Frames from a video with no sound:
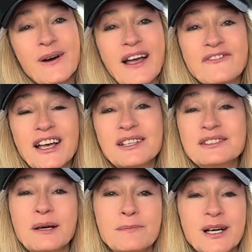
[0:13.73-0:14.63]
I found
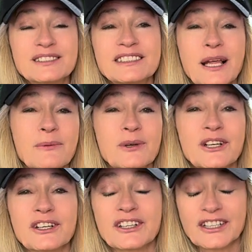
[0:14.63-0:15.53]
a bunch that
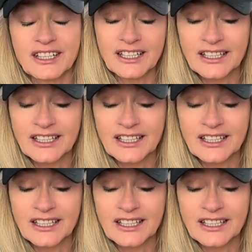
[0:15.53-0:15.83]
were